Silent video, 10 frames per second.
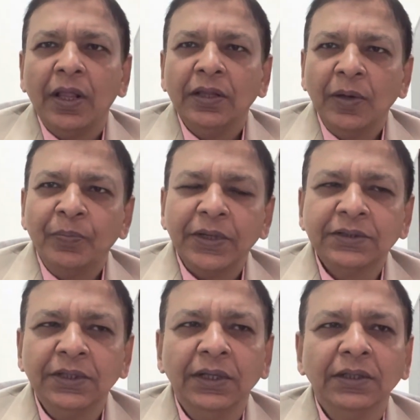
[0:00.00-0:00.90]
Then
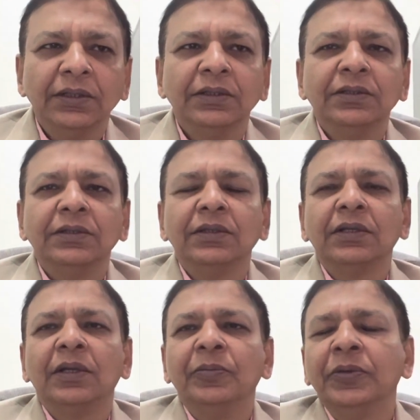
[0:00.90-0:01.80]
personal
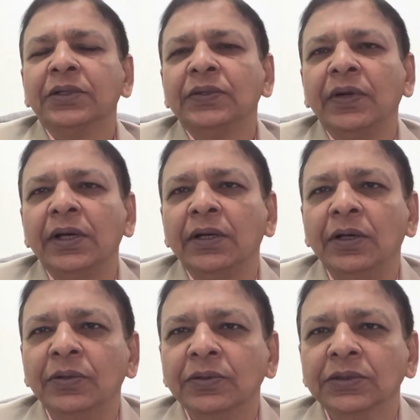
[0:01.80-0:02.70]
computers were
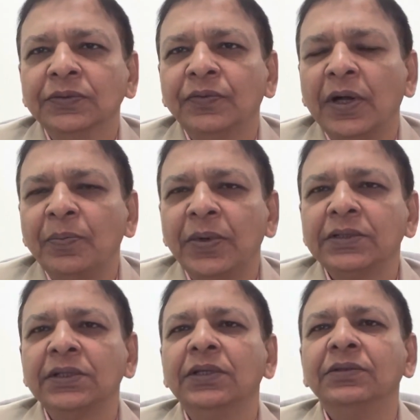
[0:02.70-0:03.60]
introduced for
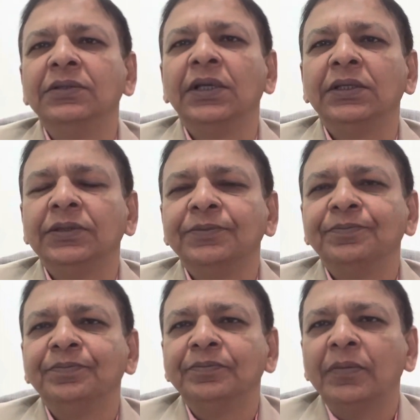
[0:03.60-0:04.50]
personal usage
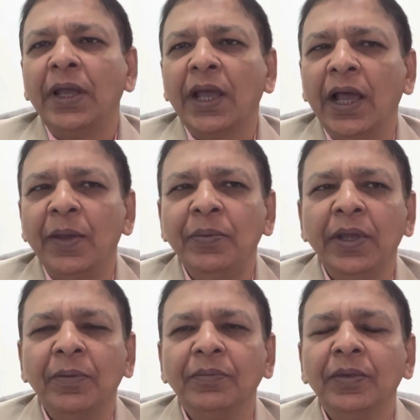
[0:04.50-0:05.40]
by
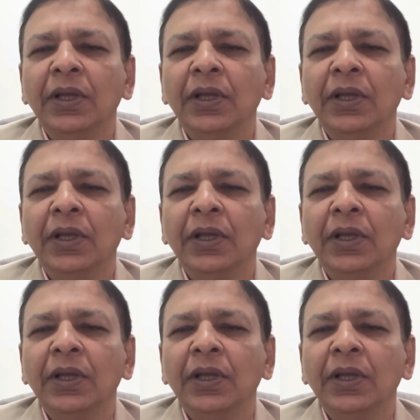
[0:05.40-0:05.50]
IBM.